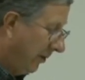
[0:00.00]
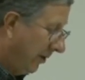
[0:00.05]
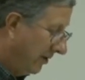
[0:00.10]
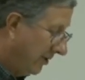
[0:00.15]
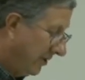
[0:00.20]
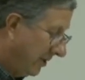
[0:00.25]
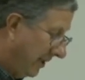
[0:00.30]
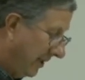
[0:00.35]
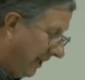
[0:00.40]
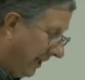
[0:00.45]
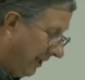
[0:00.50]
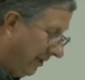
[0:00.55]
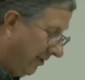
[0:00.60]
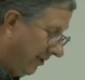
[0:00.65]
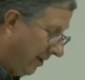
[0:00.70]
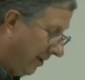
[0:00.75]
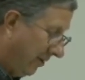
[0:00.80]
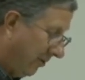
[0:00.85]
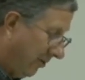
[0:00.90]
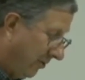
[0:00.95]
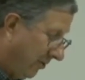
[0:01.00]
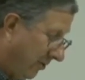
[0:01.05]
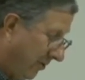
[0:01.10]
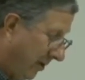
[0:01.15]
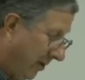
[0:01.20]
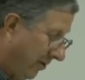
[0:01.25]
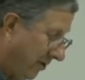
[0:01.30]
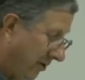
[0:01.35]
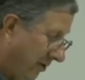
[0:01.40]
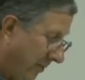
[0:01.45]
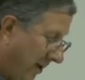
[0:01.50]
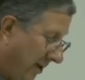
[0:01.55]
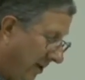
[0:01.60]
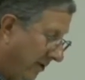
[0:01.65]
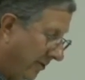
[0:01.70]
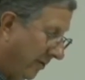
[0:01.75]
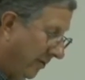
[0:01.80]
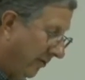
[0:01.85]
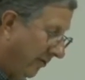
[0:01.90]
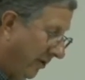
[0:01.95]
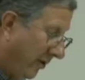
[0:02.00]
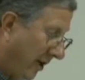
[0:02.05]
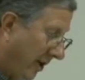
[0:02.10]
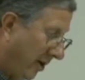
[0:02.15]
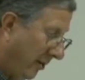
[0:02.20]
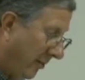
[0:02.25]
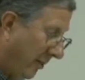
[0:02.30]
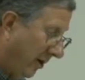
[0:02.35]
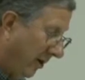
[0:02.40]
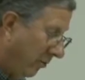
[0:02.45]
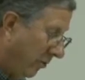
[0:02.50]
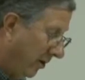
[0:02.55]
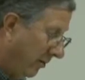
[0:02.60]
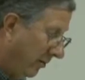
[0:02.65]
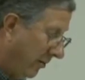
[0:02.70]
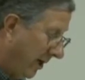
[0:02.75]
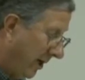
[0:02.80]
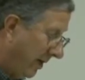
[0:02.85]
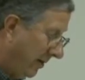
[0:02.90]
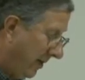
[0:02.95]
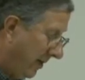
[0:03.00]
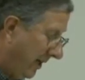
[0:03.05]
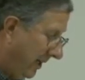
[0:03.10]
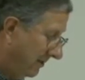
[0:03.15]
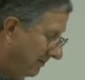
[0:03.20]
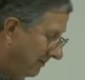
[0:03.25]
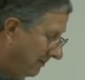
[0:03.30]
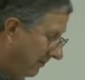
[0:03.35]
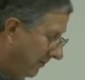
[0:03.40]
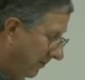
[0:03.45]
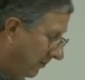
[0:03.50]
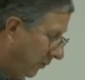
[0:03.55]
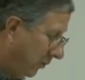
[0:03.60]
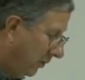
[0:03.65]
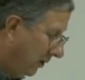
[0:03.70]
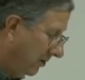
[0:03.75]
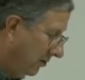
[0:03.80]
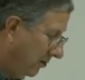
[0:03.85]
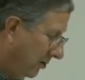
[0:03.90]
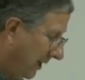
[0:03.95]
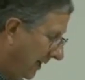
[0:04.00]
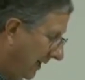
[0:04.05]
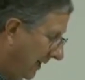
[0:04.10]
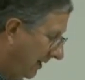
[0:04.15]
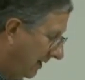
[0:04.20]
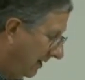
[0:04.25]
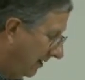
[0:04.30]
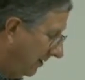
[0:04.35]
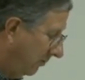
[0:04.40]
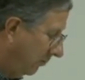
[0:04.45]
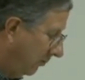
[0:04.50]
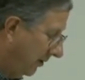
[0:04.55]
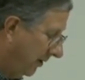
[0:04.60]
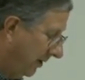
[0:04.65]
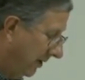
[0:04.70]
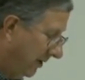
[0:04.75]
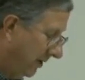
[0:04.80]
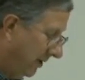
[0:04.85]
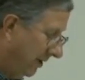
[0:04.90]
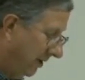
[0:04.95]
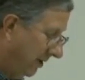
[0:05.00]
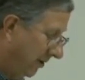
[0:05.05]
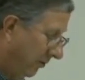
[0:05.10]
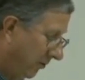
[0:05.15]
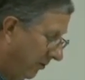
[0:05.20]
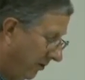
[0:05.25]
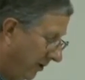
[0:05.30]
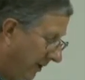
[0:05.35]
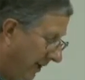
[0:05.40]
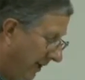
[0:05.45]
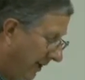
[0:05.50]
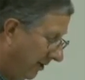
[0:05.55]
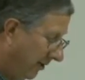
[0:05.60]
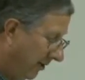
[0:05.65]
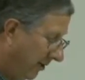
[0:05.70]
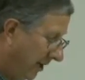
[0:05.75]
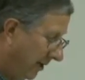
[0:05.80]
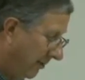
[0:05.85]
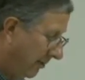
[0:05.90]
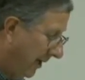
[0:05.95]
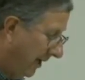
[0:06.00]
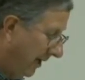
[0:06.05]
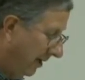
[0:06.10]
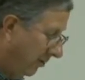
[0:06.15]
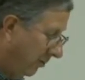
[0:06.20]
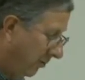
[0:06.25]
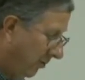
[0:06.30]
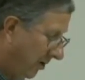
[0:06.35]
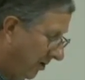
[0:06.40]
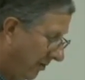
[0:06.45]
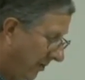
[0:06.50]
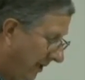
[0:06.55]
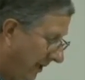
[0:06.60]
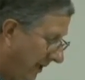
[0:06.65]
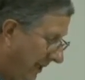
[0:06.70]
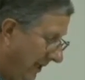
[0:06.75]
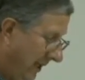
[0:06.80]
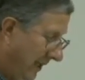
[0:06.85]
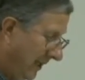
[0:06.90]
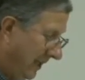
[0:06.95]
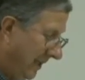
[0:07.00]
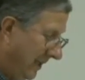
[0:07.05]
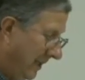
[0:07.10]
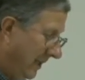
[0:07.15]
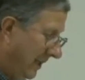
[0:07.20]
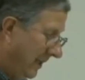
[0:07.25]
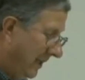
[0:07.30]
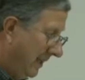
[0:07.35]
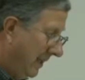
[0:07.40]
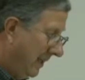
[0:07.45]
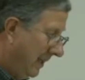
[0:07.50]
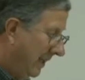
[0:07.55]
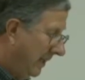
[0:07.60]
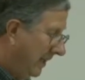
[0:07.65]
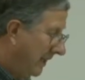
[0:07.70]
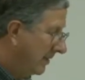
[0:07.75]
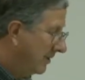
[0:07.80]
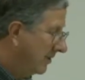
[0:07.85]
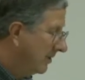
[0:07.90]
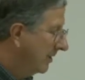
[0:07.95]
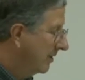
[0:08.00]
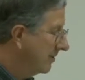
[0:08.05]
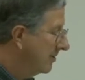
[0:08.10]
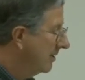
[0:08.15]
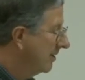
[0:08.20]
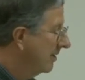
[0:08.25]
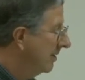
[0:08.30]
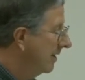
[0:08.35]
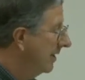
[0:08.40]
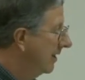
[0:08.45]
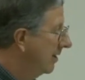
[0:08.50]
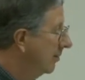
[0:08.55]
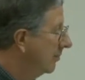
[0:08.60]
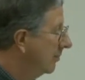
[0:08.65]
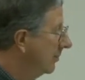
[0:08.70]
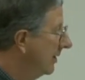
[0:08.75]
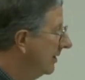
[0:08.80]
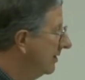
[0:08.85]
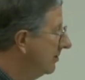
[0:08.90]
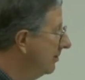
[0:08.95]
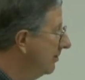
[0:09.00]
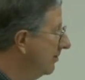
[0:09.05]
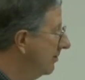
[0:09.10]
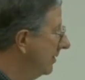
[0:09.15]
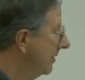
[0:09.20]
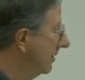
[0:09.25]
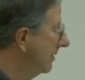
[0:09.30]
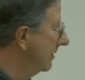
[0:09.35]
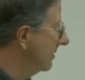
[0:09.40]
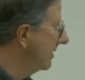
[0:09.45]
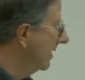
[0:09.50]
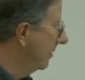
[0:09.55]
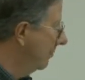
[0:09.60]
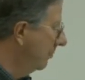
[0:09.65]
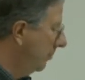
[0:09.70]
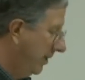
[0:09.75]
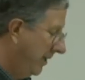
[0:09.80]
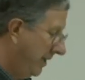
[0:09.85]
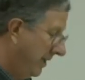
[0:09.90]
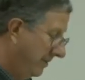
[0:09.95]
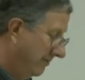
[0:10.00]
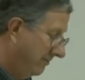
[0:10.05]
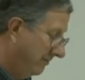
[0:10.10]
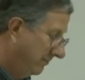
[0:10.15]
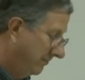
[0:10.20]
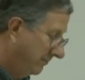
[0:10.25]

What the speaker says: Personally, I do not want to be responsible for harming one baby, one child, one adult, one elderly man or woman, and I sincerely hope that you feel the same way.